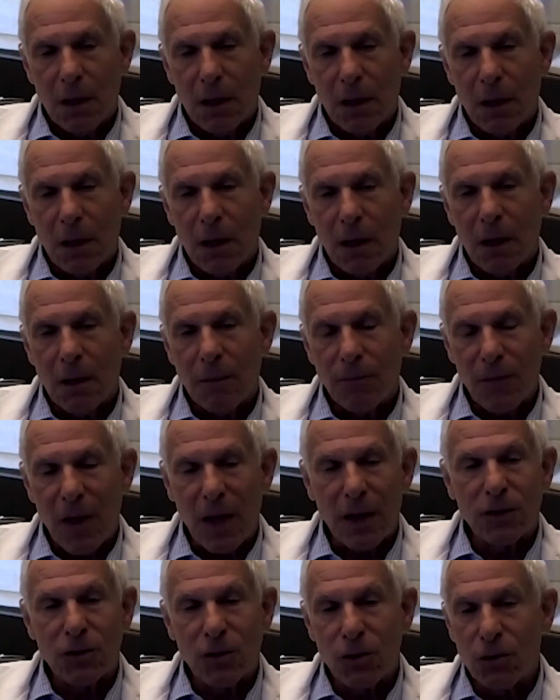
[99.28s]
um,
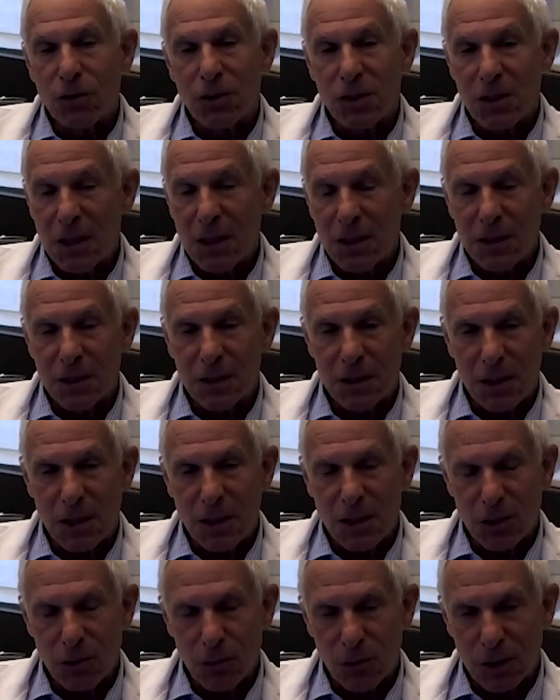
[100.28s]
N2C
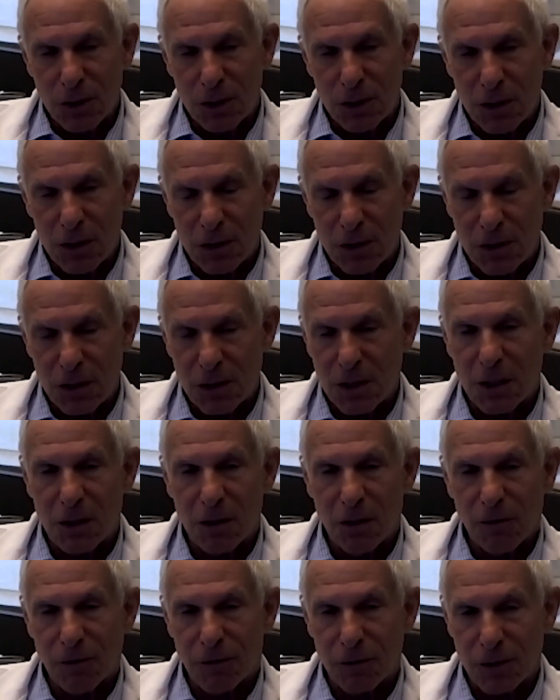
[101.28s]
disease, which is a
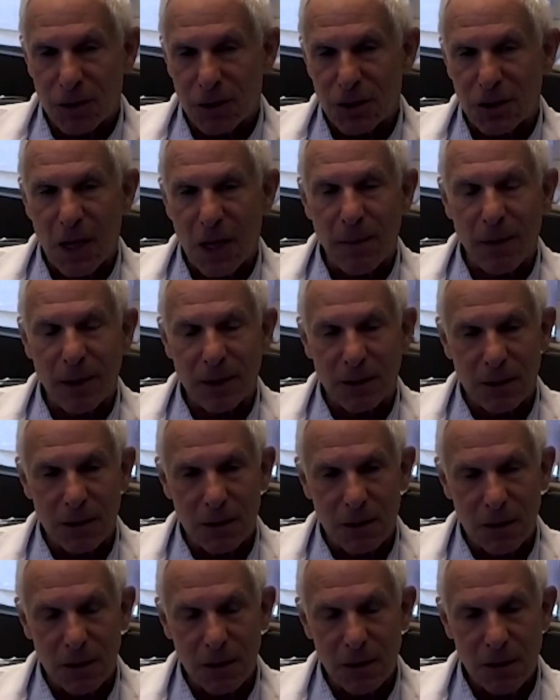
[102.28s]
signal for systemic
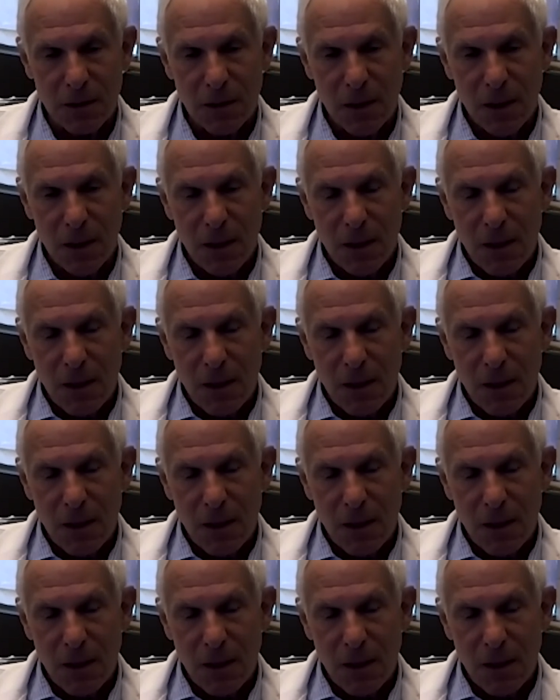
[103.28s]
disease,